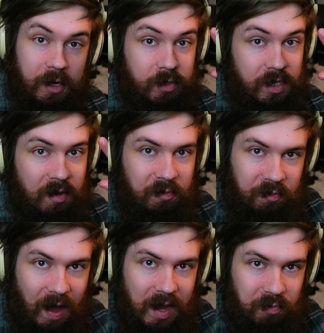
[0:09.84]
here's
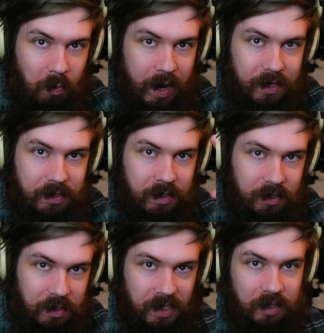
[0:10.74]
5 ways
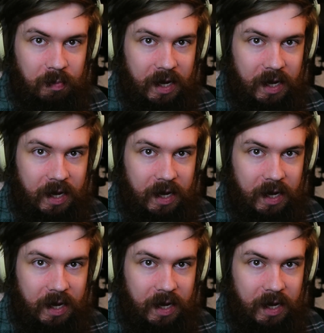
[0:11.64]
to synth